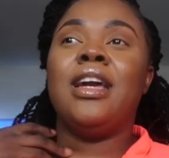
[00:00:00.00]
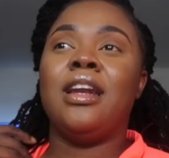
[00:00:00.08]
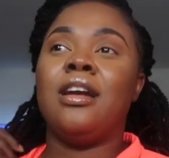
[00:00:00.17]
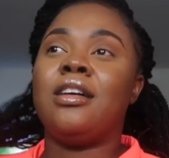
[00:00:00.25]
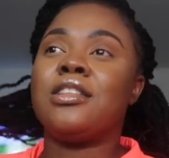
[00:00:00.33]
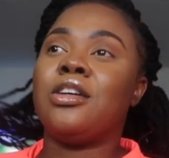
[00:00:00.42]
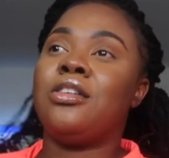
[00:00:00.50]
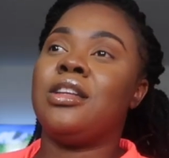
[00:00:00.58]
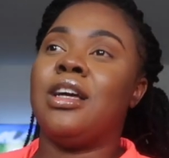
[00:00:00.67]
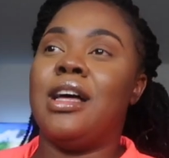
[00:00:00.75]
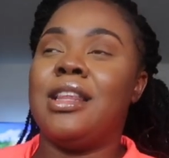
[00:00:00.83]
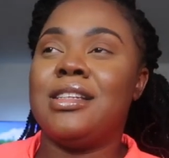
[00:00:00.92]
And also on
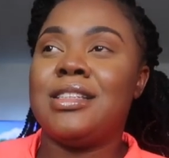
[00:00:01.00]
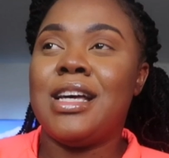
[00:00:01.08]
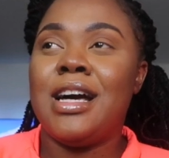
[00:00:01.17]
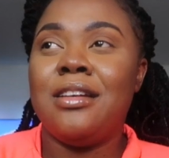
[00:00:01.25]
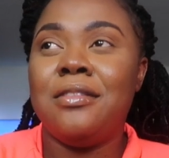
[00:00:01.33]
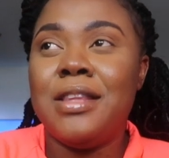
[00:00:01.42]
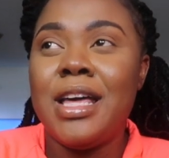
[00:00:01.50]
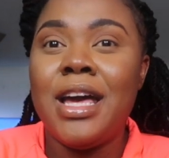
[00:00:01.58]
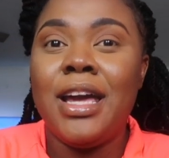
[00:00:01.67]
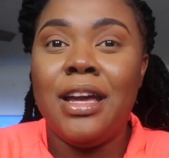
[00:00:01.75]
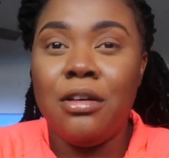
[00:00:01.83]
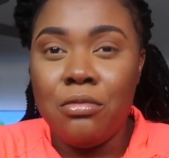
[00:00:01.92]
the other side of
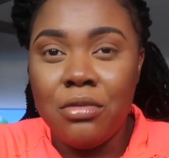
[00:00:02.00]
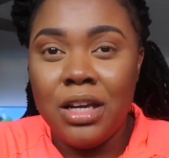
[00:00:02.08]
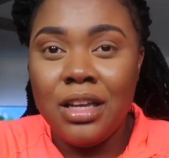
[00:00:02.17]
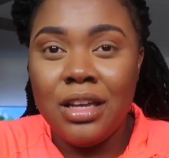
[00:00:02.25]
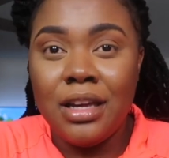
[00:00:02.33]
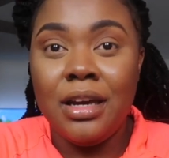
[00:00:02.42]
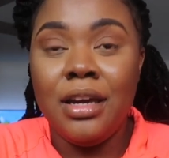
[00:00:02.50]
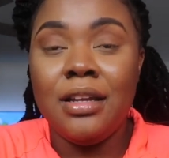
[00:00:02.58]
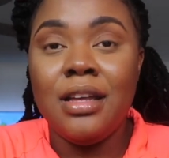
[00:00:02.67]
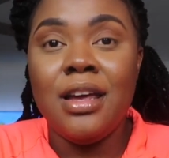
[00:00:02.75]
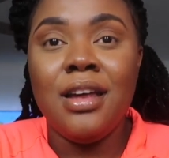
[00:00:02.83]
that, and weight gain,